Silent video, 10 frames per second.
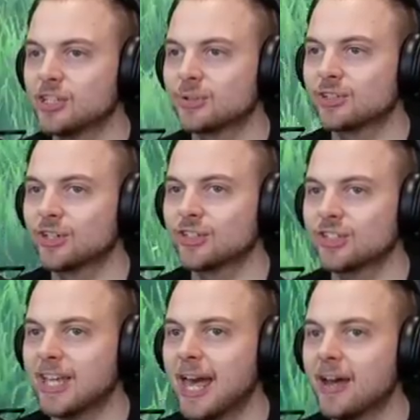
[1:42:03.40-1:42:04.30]
you, it's so
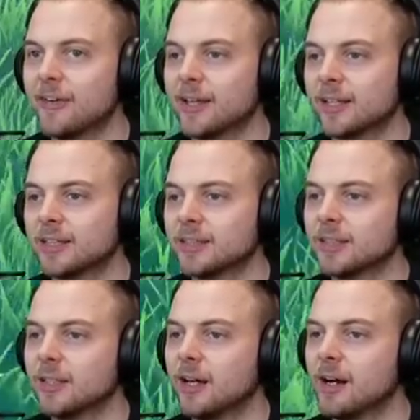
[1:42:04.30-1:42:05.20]
scary.
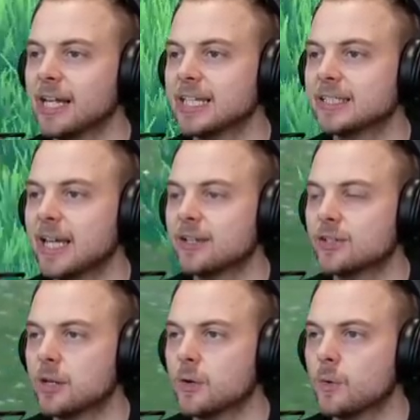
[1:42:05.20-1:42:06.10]
Alright, let's head
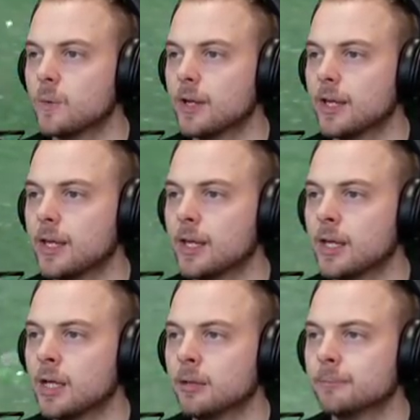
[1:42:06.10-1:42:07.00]
to
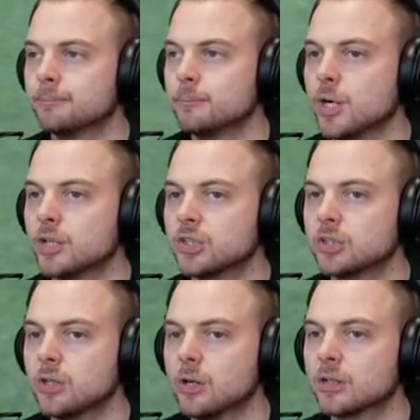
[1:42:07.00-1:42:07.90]
uh,
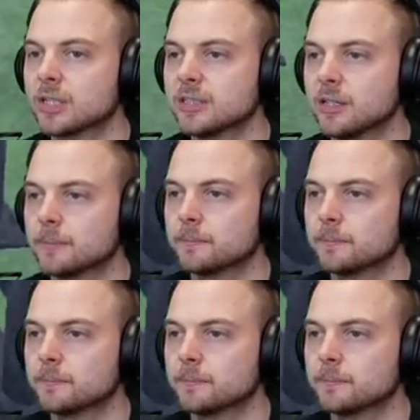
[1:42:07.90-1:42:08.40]
Motostoke, is it?